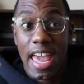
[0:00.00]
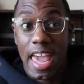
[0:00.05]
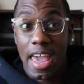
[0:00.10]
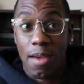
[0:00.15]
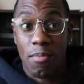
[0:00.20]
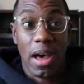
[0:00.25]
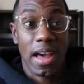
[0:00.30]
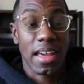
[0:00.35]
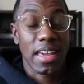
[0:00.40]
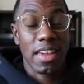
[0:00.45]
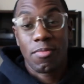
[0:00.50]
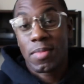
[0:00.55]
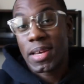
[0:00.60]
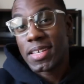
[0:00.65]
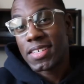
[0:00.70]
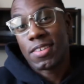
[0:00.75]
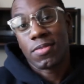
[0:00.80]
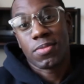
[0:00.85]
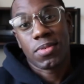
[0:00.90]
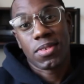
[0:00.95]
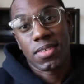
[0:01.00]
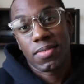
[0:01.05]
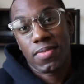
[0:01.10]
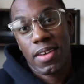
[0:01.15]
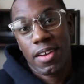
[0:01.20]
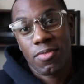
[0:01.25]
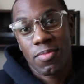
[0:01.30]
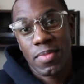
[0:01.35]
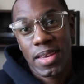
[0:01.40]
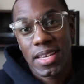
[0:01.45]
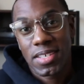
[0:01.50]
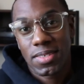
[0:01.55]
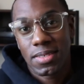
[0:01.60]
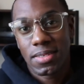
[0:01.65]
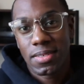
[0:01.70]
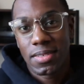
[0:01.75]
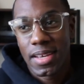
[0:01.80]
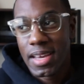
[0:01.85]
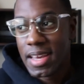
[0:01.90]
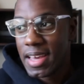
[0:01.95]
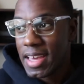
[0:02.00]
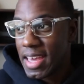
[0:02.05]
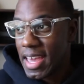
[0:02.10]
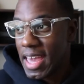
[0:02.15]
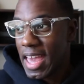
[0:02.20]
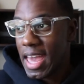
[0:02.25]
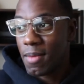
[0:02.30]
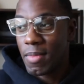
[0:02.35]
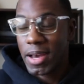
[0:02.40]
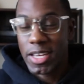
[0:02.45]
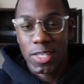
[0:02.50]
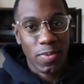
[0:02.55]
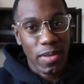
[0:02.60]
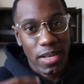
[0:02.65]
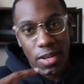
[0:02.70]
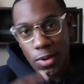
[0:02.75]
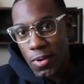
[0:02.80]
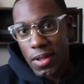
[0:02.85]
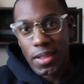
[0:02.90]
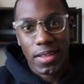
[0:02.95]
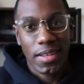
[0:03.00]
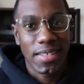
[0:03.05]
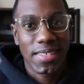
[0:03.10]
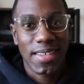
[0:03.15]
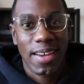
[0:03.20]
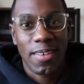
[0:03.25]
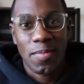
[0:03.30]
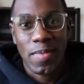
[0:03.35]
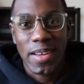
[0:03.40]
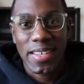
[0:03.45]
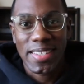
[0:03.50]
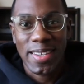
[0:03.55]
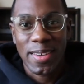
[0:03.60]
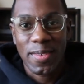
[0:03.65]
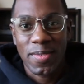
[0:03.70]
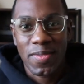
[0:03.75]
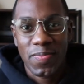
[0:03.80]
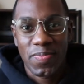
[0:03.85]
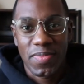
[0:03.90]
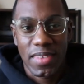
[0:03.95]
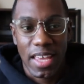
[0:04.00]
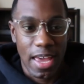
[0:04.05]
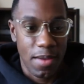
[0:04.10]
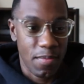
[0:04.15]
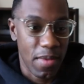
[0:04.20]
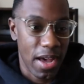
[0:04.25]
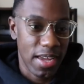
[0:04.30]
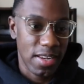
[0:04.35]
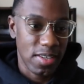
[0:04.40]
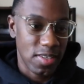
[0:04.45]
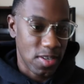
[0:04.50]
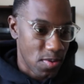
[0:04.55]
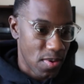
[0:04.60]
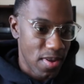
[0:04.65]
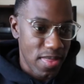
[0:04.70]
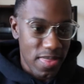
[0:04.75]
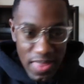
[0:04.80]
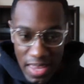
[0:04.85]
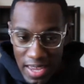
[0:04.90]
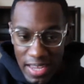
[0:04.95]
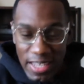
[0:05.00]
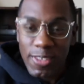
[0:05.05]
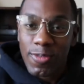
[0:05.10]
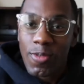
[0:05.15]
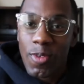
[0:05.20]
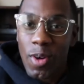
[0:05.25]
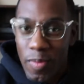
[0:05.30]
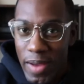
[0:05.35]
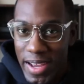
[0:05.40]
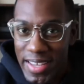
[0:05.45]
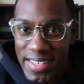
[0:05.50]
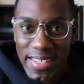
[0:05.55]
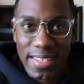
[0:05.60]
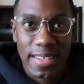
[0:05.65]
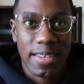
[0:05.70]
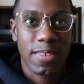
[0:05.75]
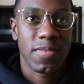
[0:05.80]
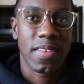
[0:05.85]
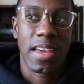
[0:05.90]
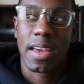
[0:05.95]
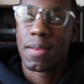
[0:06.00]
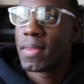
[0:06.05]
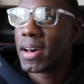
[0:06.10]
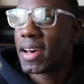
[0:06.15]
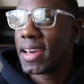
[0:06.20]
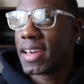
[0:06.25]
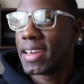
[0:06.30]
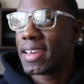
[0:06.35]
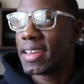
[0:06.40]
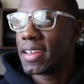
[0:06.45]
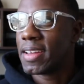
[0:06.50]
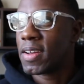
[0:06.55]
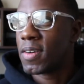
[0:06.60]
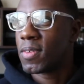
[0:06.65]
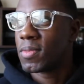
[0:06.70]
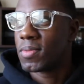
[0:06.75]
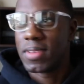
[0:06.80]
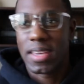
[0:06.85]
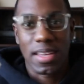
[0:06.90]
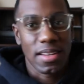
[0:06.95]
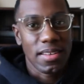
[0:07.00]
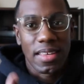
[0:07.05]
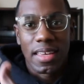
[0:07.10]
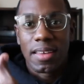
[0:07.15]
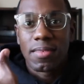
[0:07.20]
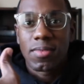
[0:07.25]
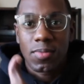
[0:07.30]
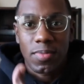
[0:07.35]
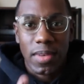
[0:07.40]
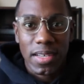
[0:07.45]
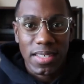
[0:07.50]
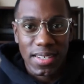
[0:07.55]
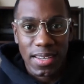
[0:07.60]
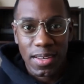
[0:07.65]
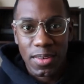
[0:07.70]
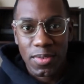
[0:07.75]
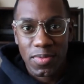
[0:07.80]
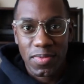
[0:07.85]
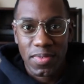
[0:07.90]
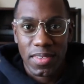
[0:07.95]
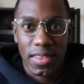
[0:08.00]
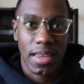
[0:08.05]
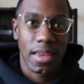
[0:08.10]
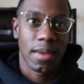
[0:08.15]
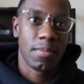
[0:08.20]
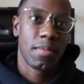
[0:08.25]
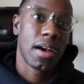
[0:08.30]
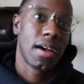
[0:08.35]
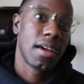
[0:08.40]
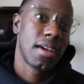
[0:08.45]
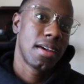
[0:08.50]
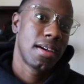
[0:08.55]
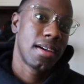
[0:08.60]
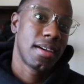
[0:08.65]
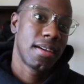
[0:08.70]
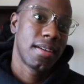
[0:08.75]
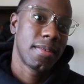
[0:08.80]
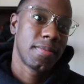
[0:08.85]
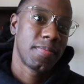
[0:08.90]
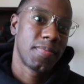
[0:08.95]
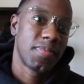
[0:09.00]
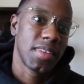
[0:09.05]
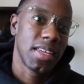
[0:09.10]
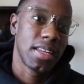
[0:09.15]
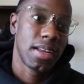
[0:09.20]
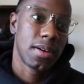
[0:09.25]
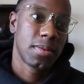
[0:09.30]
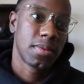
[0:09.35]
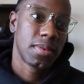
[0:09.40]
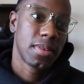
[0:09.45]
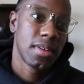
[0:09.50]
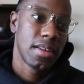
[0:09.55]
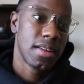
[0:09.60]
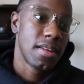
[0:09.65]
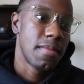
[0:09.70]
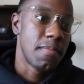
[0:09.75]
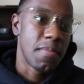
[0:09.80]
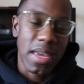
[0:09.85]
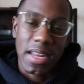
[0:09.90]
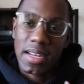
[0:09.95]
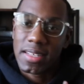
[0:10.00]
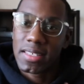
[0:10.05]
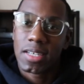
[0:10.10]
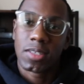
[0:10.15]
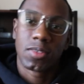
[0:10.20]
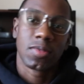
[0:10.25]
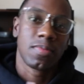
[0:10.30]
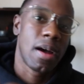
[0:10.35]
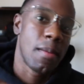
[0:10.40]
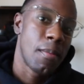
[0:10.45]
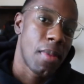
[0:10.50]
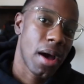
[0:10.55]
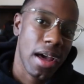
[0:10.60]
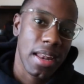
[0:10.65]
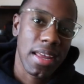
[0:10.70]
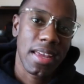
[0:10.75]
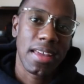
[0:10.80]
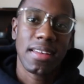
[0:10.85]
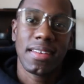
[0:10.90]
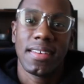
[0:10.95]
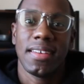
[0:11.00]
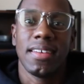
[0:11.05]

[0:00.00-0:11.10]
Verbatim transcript: Am I giving myself words of affirmation? Am I spending quality time with myself? Am I doing things for myself? Am I, you know, getting gifts for myself? Am I, uh, you know, being in touch with my body?